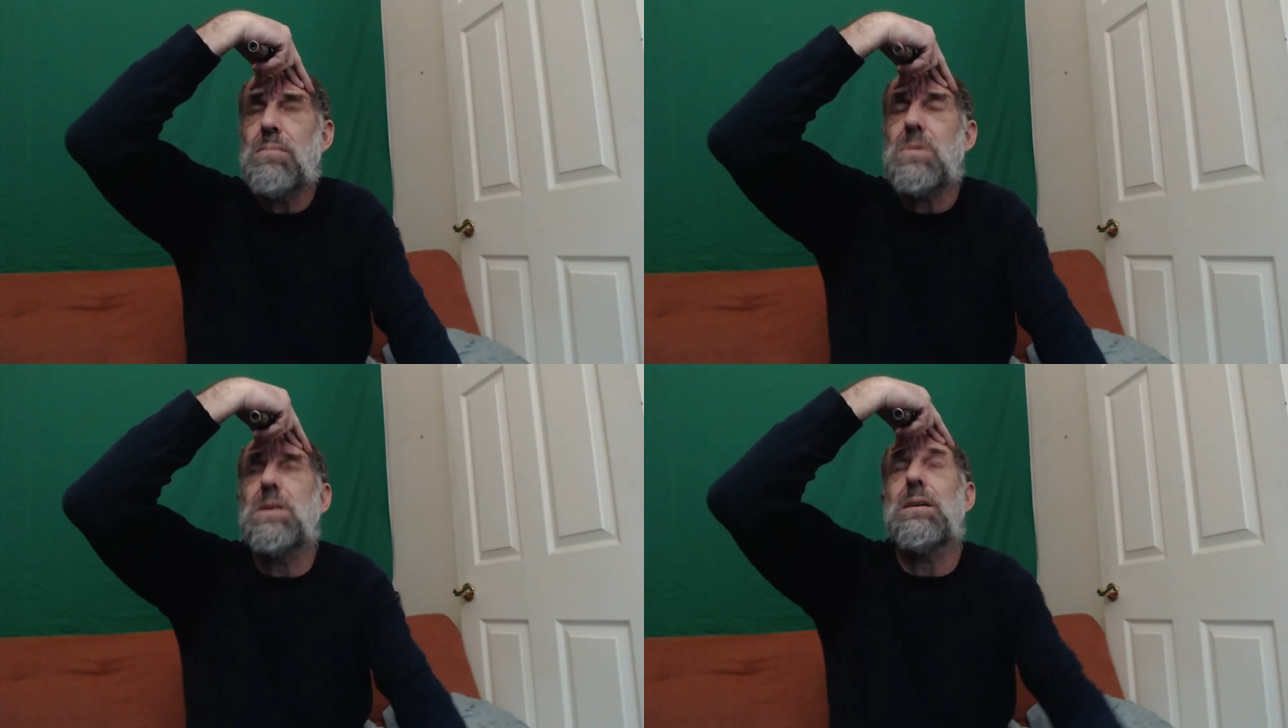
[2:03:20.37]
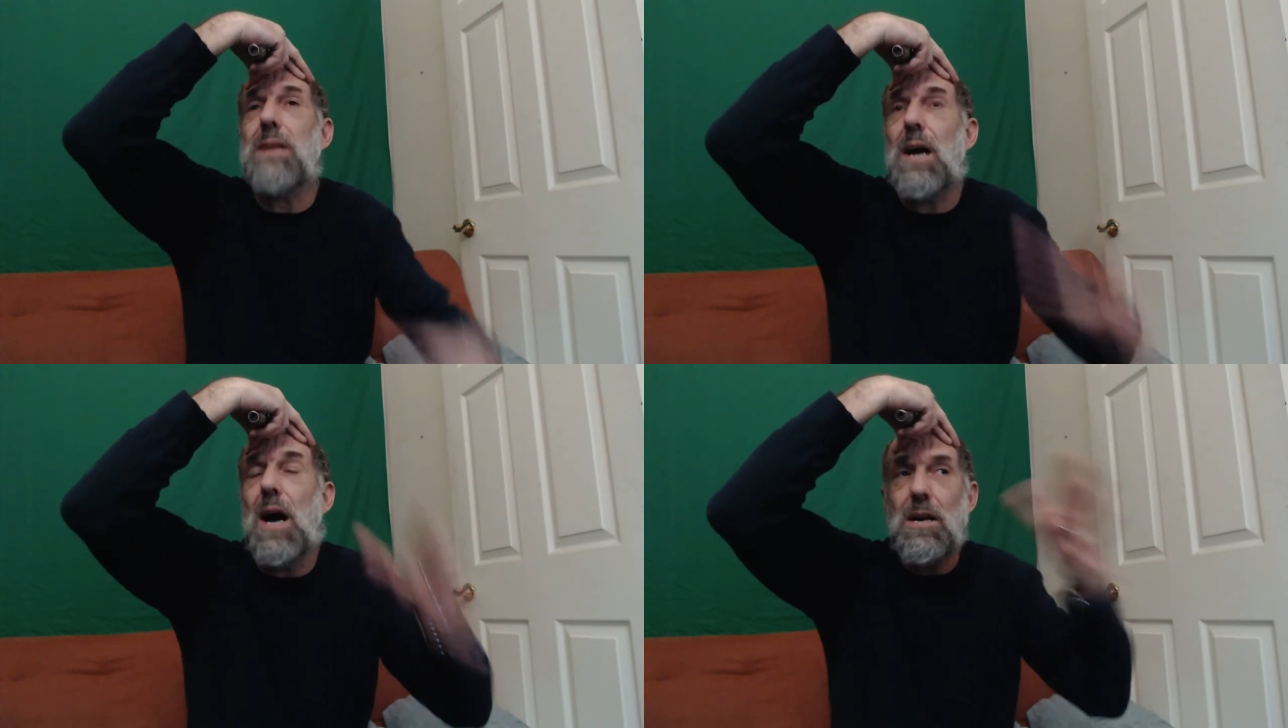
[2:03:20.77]

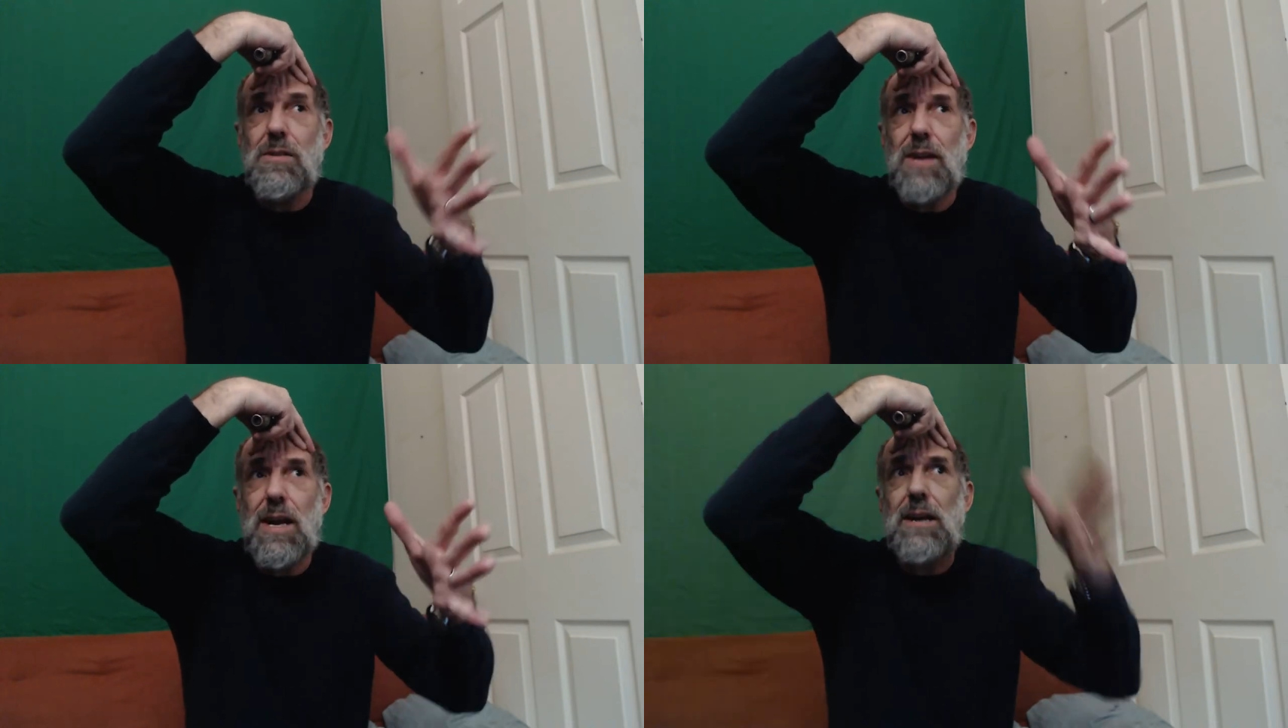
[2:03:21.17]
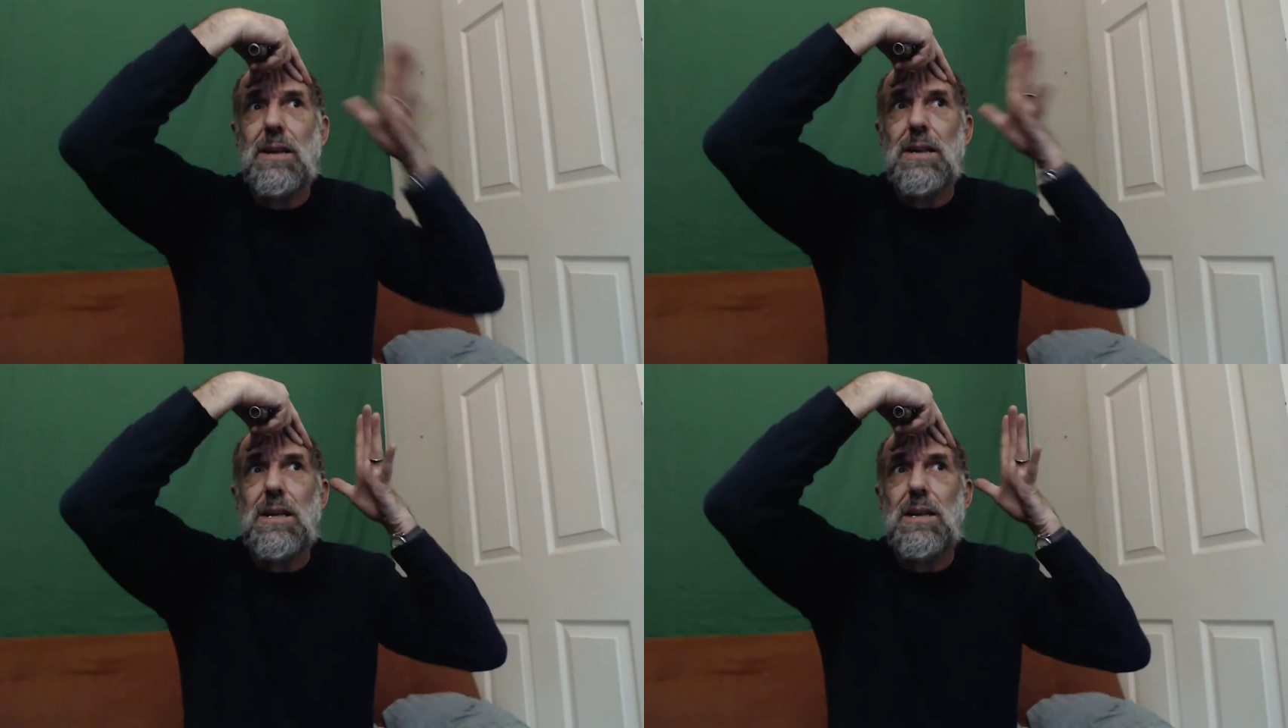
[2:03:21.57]
just understand
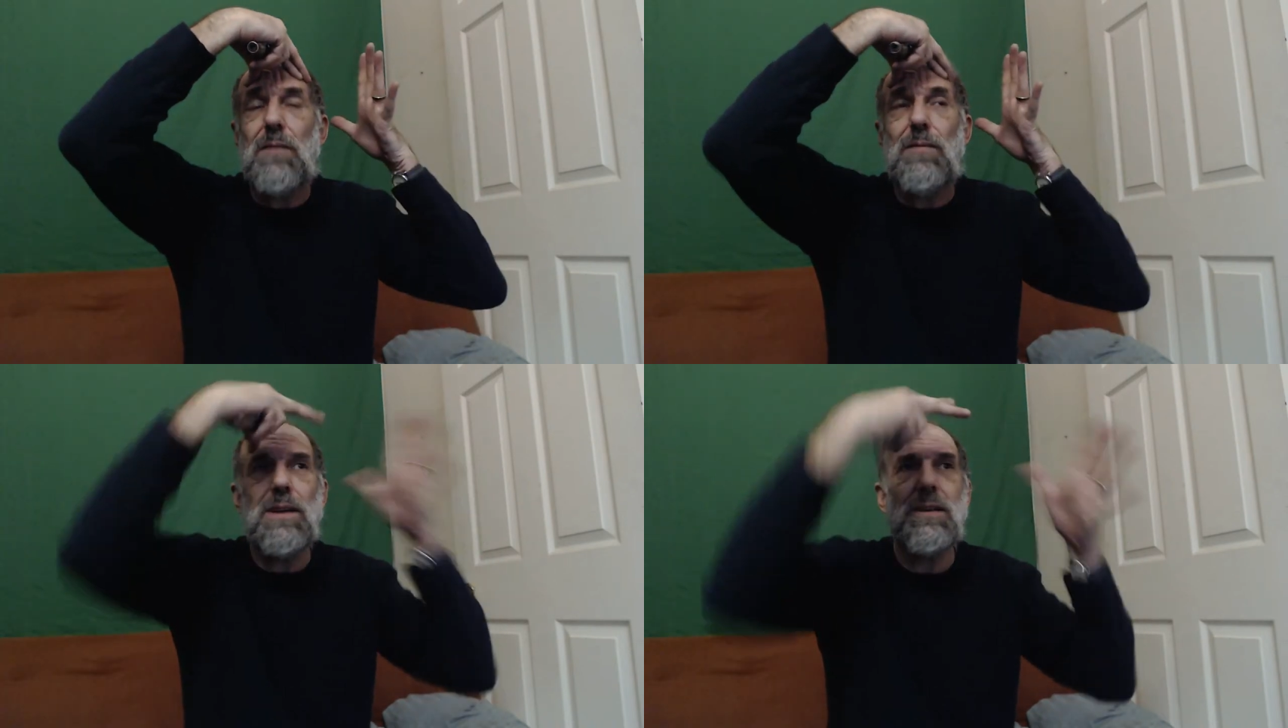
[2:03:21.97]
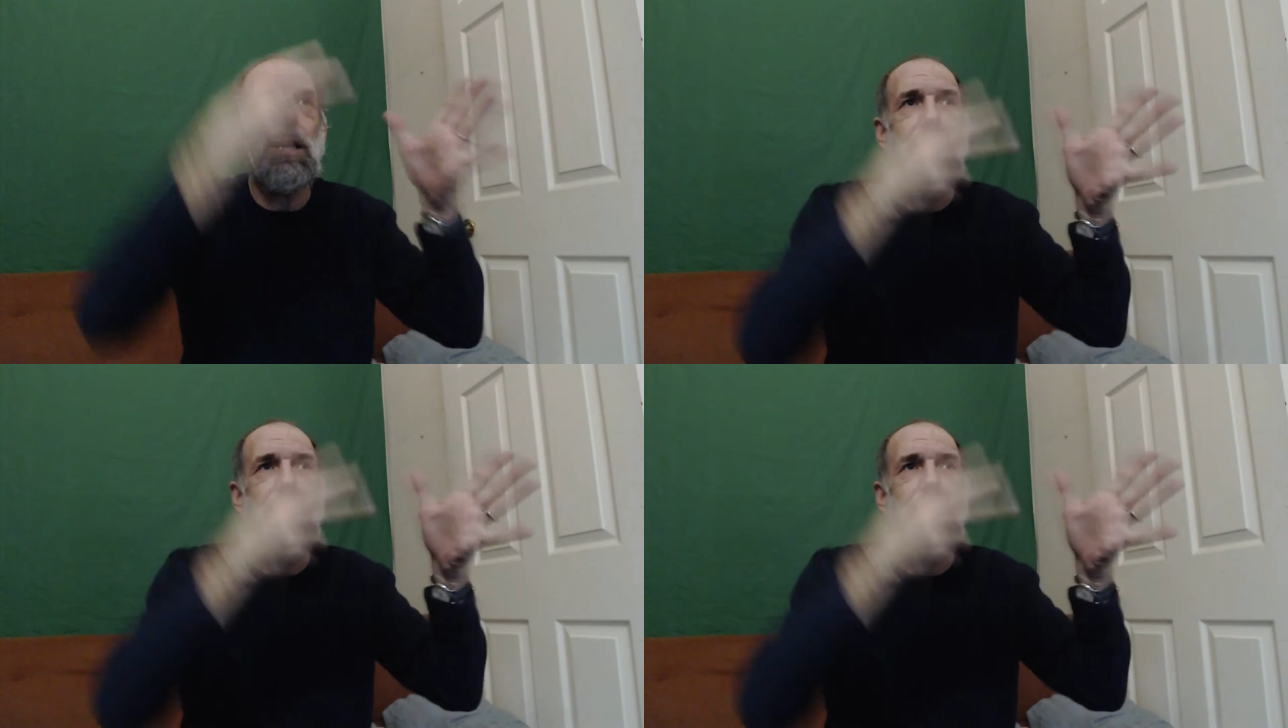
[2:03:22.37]
the vision